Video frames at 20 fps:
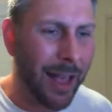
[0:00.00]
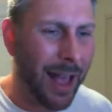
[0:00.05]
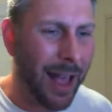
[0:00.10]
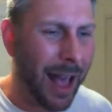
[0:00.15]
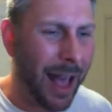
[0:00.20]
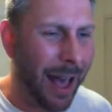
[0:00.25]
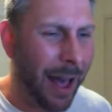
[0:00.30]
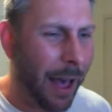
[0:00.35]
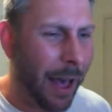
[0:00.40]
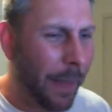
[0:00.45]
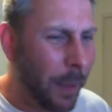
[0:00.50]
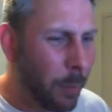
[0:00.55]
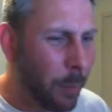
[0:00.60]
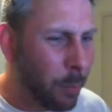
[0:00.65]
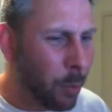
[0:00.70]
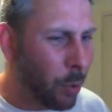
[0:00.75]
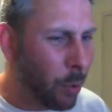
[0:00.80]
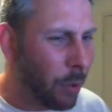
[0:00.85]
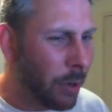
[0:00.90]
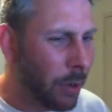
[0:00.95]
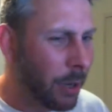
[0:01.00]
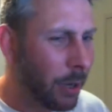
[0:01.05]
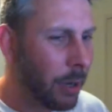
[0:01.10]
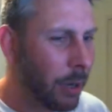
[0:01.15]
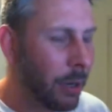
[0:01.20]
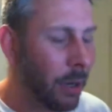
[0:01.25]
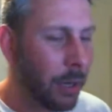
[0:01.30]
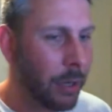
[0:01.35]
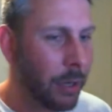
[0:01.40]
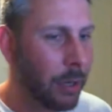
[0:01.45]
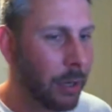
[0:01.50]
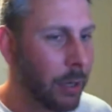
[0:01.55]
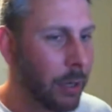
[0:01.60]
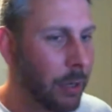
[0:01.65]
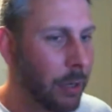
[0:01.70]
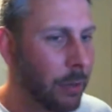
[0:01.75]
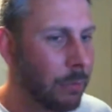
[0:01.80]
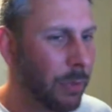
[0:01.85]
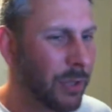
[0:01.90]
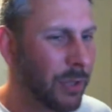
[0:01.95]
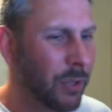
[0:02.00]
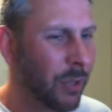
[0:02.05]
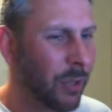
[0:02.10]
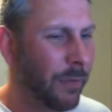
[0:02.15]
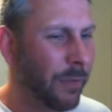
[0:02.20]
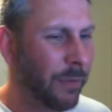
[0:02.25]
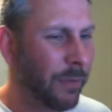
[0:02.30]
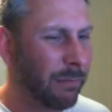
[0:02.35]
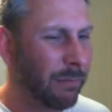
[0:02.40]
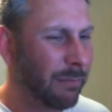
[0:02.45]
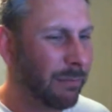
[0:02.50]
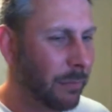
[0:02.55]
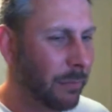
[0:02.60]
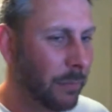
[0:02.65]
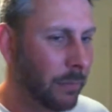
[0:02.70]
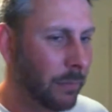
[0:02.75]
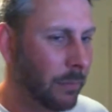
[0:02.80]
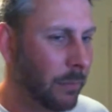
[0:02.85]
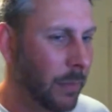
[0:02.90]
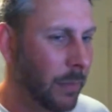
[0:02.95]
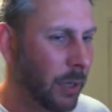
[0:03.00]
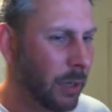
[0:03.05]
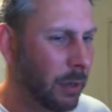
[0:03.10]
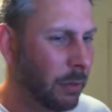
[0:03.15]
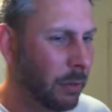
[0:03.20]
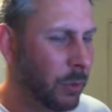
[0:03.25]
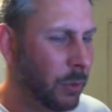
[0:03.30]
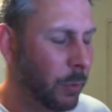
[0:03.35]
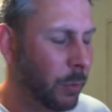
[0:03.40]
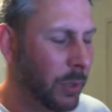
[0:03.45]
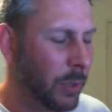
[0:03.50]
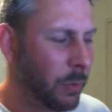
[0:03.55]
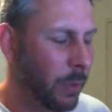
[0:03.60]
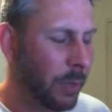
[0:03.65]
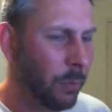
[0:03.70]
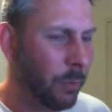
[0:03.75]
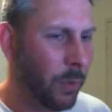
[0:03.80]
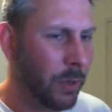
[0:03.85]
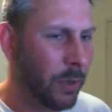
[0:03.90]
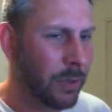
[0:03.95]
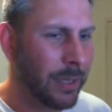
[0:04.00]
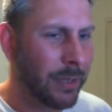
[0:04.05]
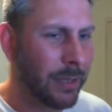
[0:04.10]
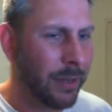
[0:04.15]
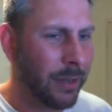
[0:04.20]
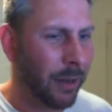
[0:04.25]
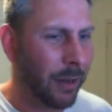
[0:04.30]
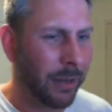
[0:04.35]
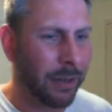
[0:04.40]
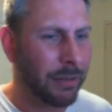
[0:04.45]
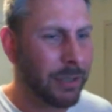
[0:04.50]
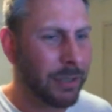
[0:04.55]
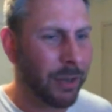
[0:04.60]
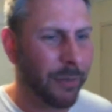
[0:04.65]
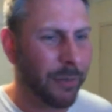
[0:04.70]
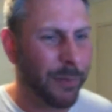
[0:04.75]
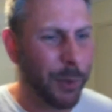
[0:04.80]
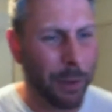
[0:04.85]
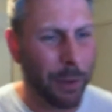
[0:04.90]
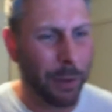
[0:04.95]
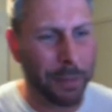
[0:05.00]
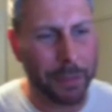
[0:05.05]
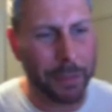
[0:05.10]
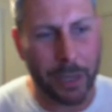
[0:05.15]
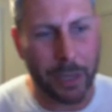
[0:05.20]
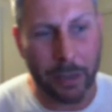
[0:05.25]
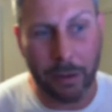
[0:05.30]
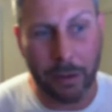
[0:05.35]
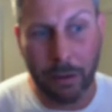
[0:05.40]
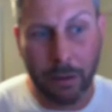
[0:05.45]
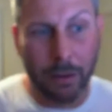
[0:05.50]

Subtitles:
other book, which sort of, I don't know sure which one it was. I don't know. He's got a few, I think.